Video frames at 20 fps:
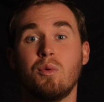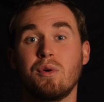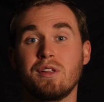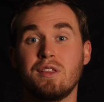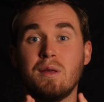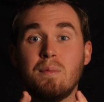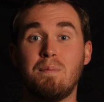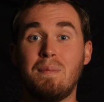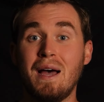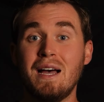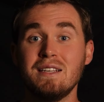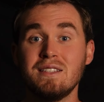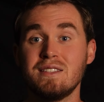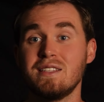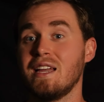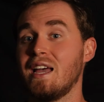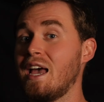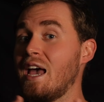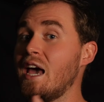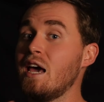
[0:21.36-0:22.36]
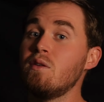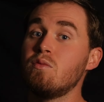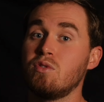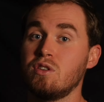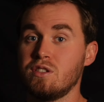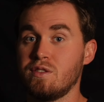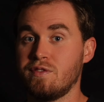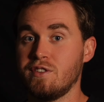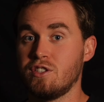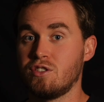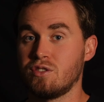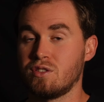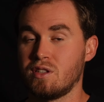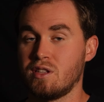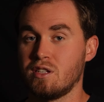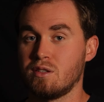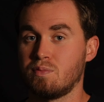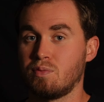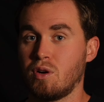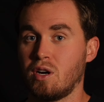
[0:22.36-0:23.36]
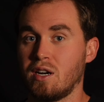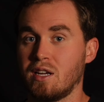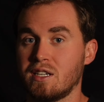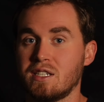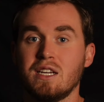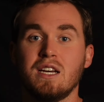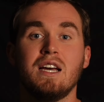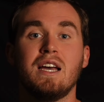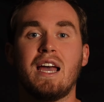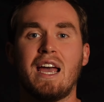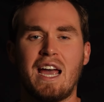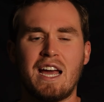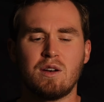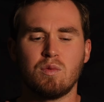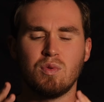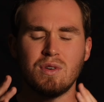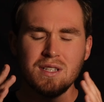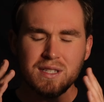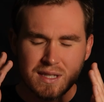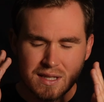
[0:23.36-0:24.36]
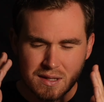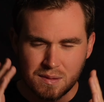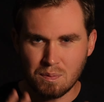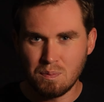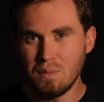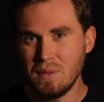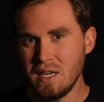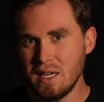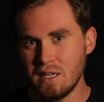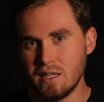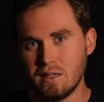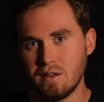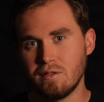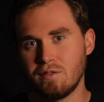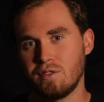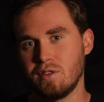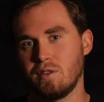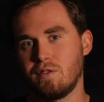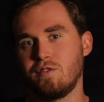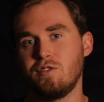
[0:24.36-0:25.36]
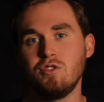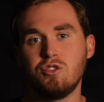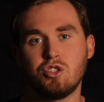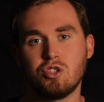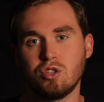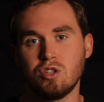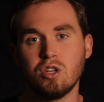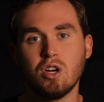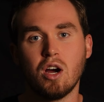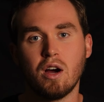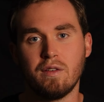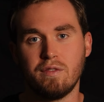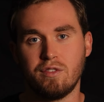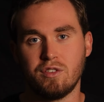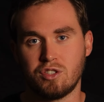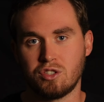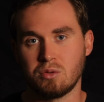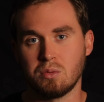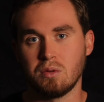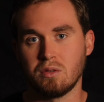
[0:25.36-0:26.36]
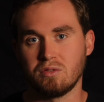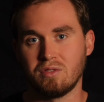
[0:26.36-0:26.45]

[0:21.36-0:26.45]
What are the best and worst features of this product? And what does this mean for the future of virtual